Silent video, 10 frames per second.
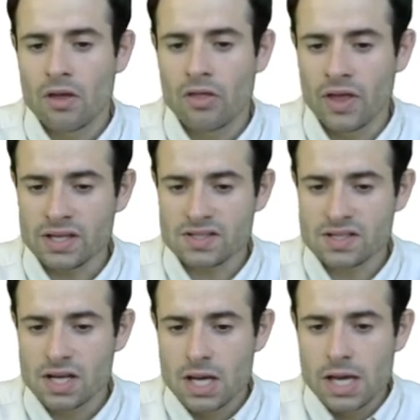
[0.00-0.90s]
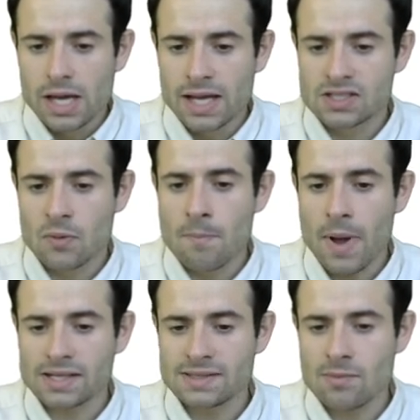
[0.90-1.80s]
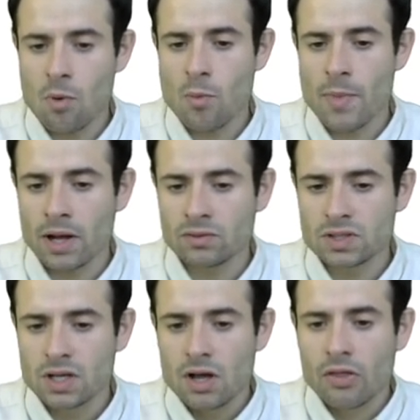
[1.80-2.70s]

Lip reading: This is the maximum amount